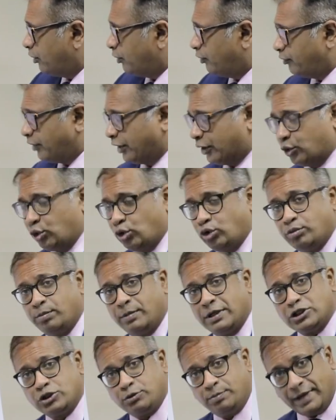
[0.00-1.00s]
recruit
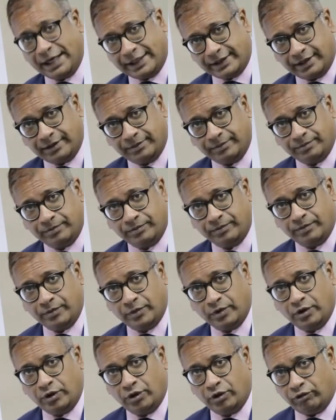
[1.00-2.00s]
much better
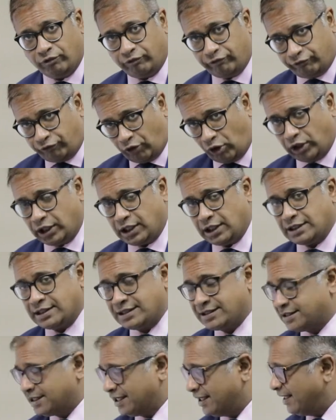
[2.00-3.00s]

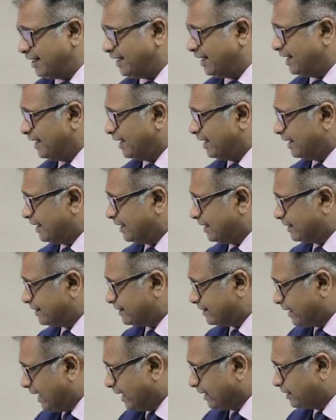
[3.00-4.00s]
follicles
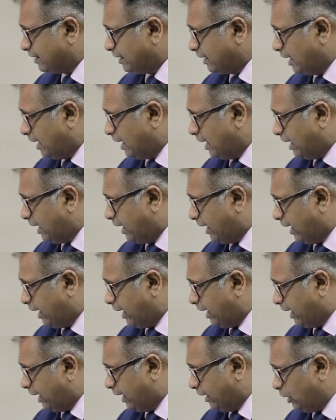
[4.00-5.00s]
that
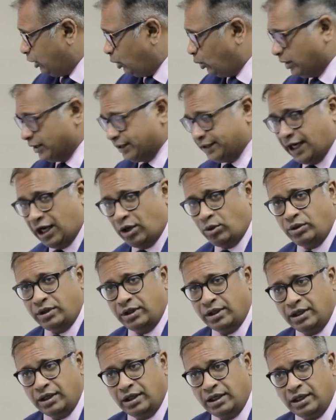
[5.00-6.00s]
are lower
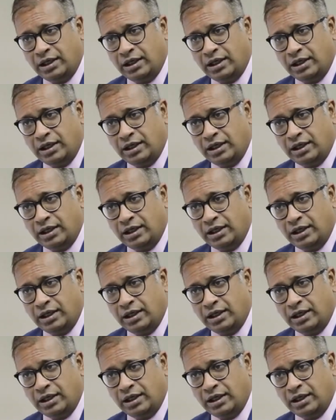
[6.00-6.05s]
down